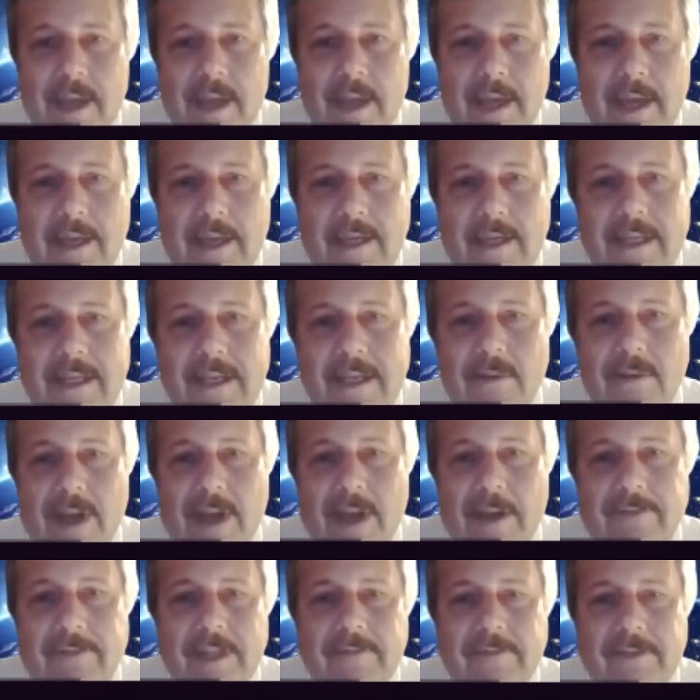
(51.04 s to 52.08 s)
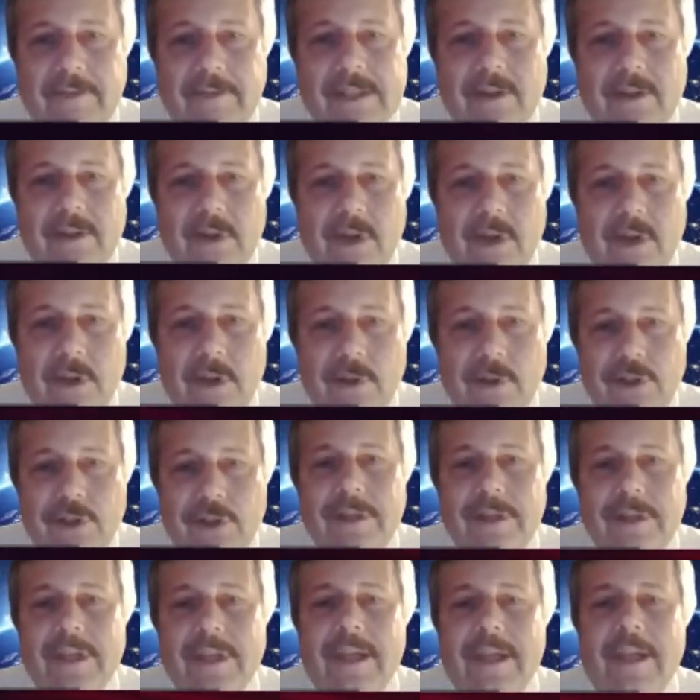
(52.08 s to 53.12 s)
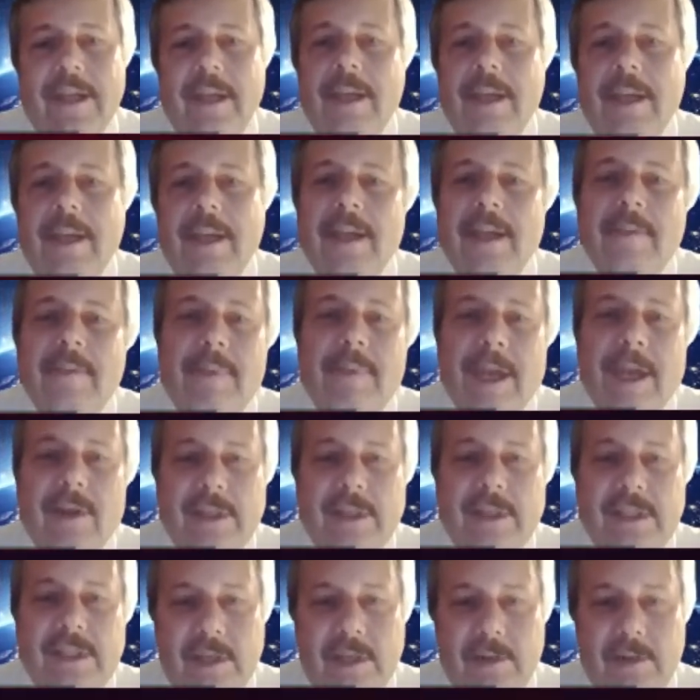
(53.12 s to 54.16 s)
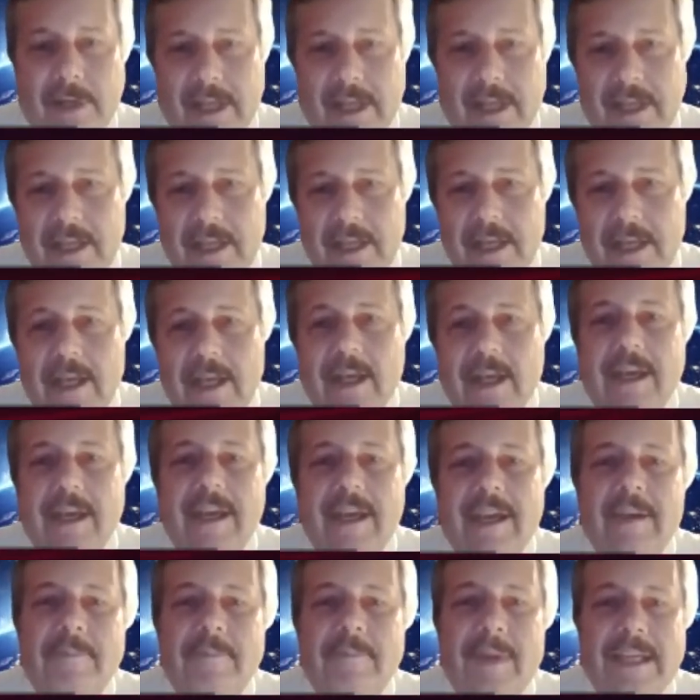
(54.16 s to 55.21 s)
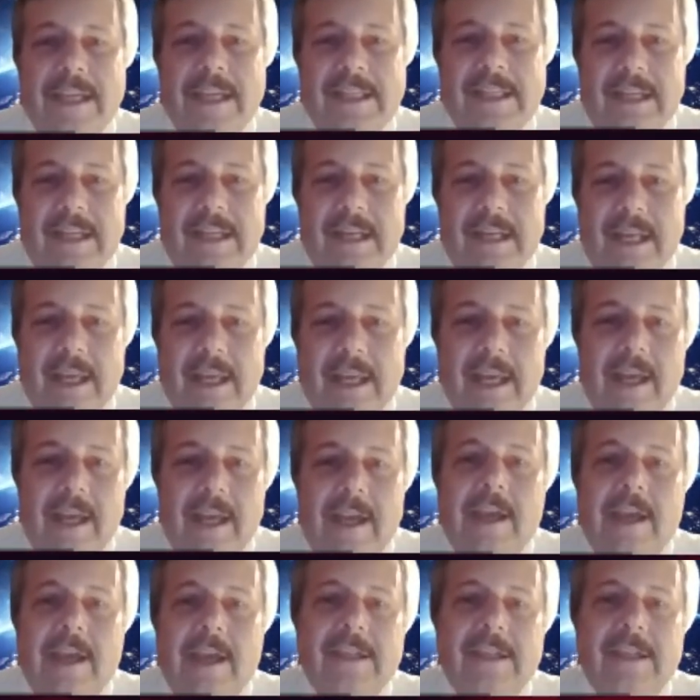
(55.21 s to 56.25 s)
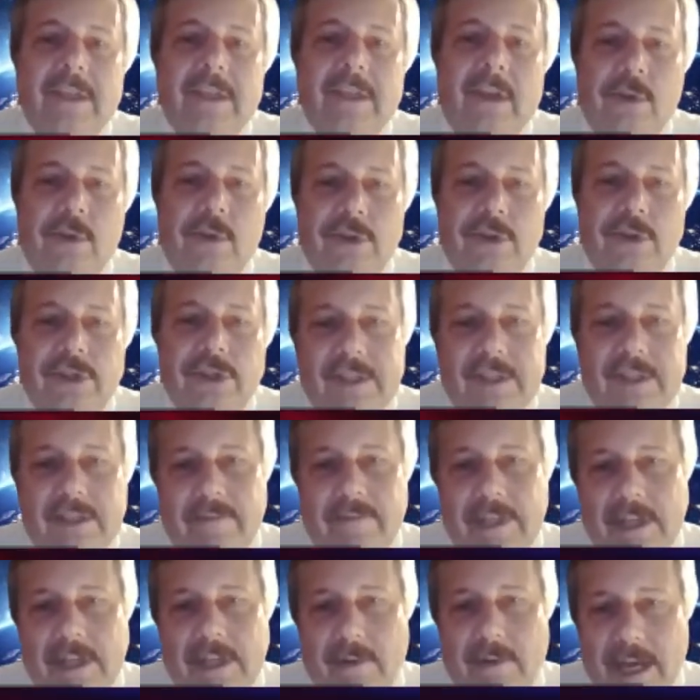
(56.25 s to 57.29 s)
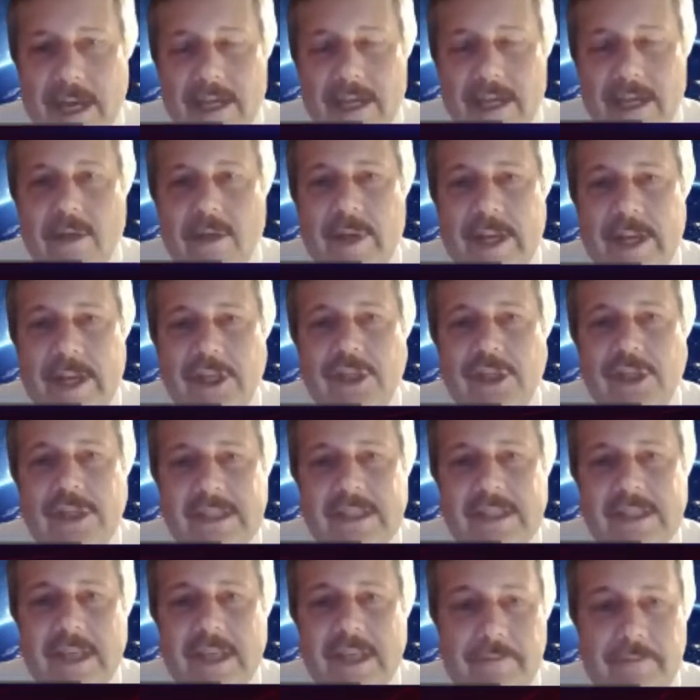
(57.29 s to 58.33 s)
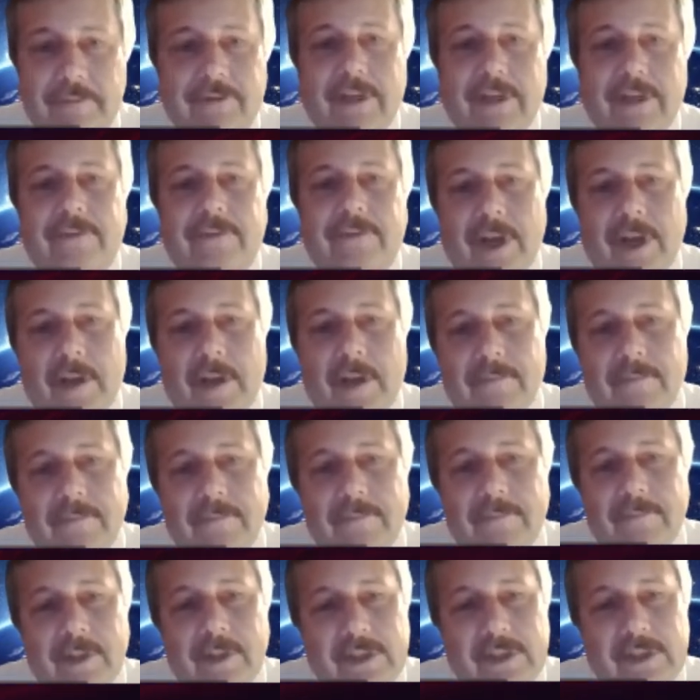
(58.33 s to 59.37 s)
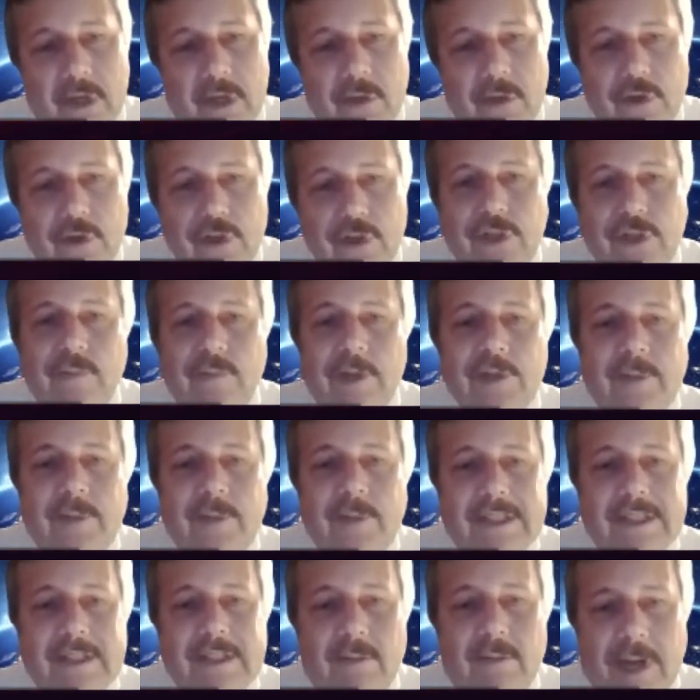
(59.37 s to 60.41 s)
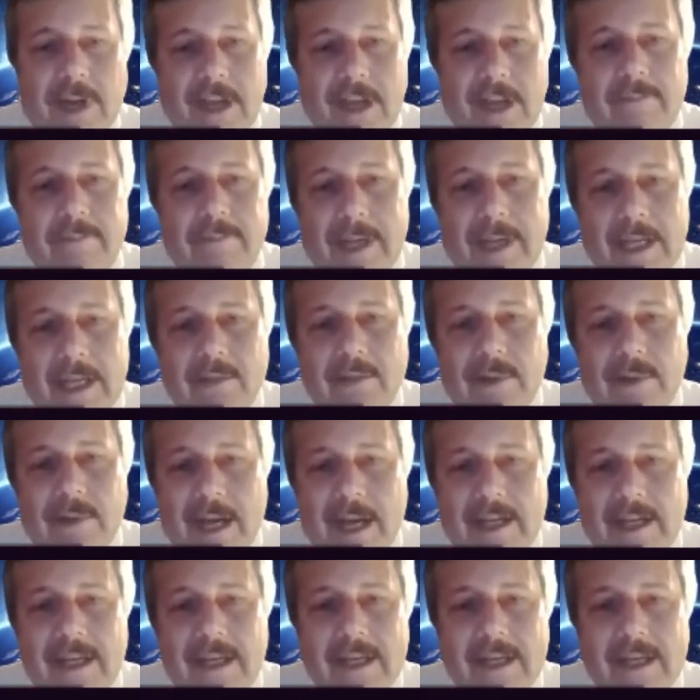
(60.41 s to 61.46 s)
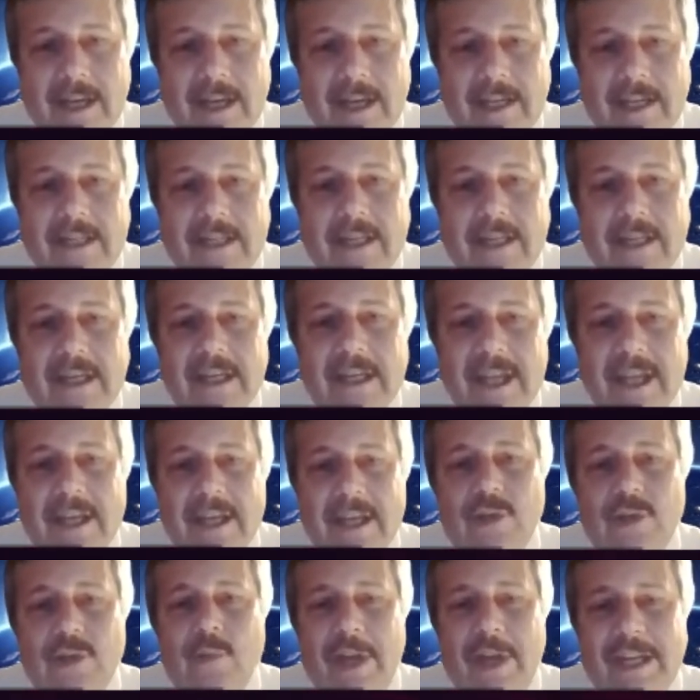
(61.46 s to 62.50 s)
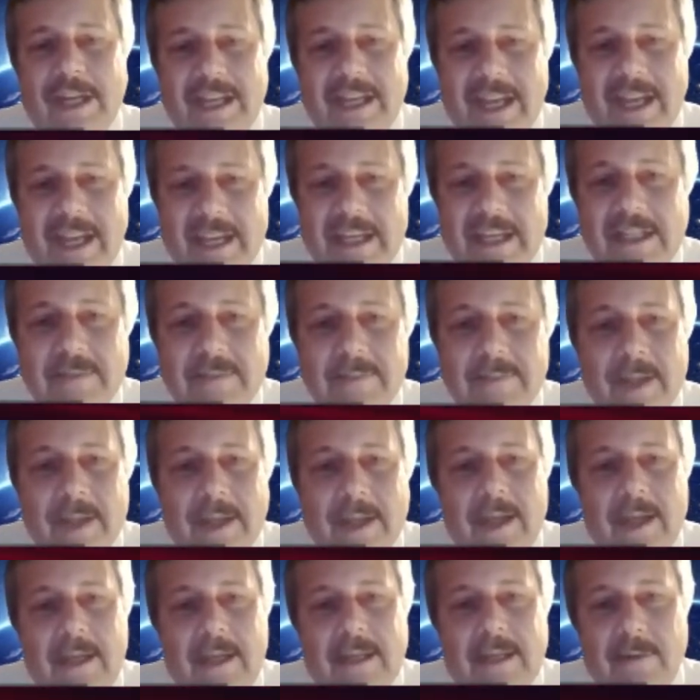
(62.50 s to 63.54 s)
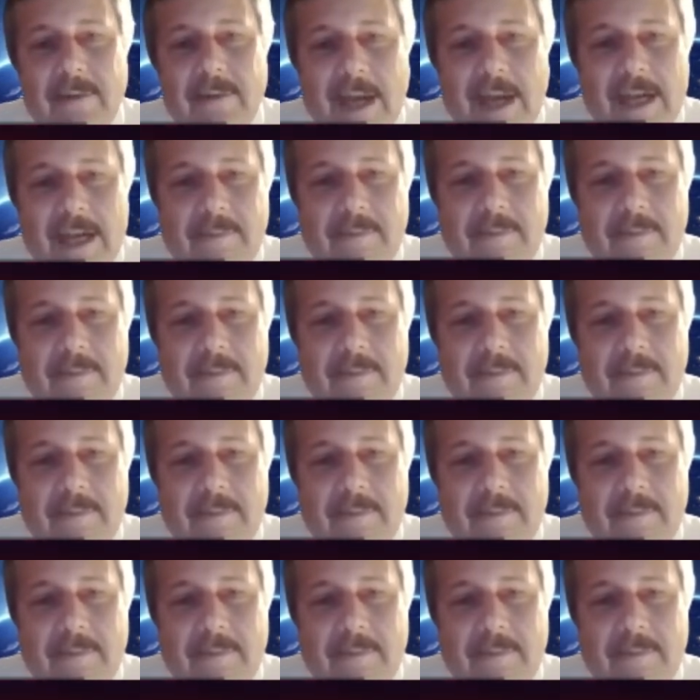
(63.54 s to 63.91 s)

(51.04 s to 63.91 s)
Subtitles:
And he arrived at this conclusion by considering basically solutions to the Dirac equations different from a solution which was derived by Dirac in 1928. Dirac